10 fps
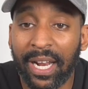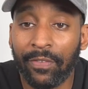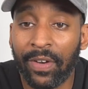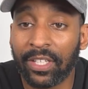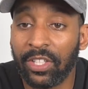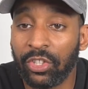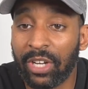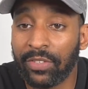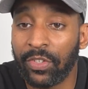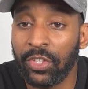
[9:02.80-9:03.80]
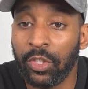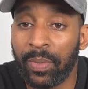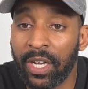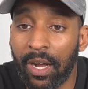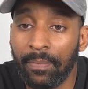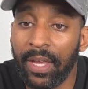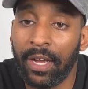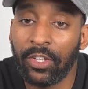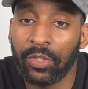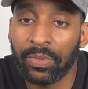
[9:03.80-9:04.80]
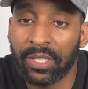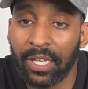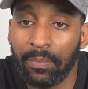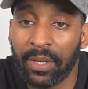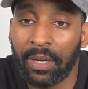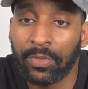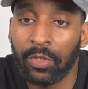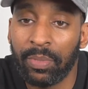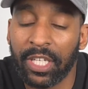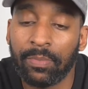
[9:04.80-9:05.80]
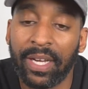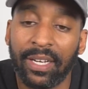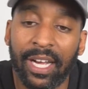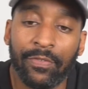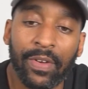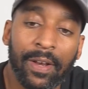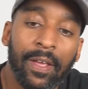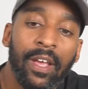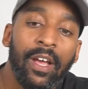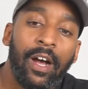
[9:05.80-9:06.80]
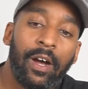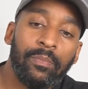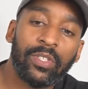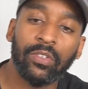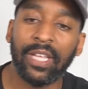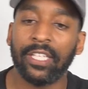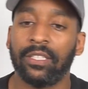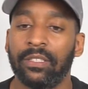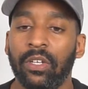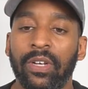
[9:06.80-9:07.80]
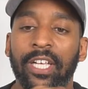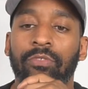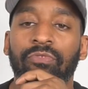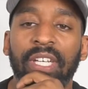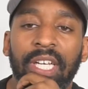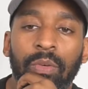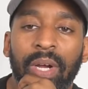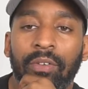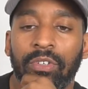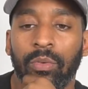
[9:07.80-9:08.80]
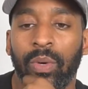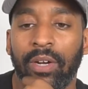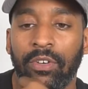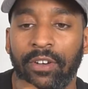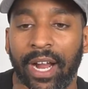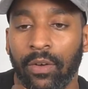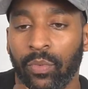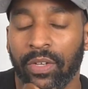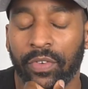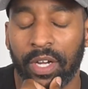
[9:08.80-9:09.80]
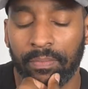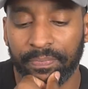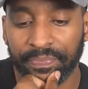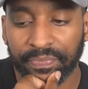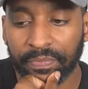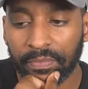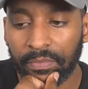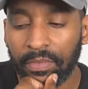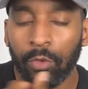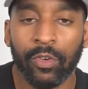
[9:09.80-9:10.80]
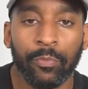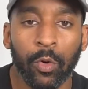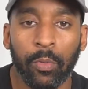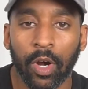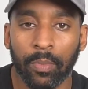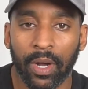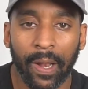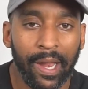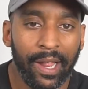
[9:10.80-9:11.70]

at Flex doing transfer news. Big up. Yeah, 100%. Big up to biggest Man United fan. So that's really where we're at with Paul Pogba.